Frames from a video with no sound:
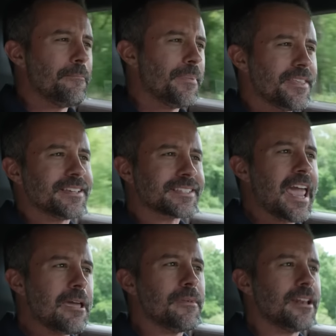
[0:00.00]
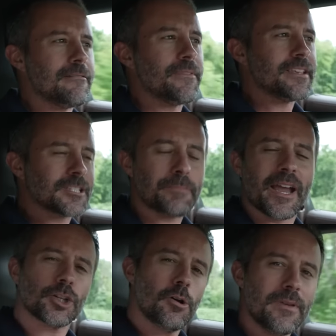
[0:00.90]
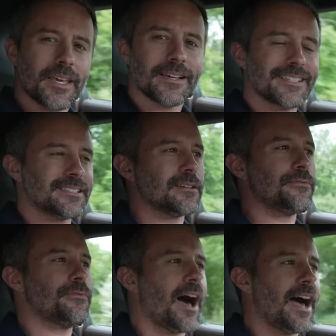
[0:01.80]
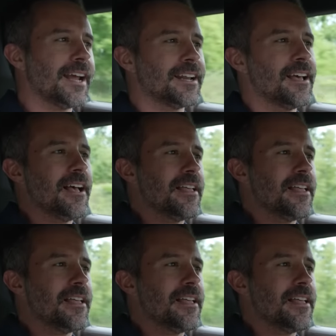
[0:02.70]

but this Cayman is special because it defied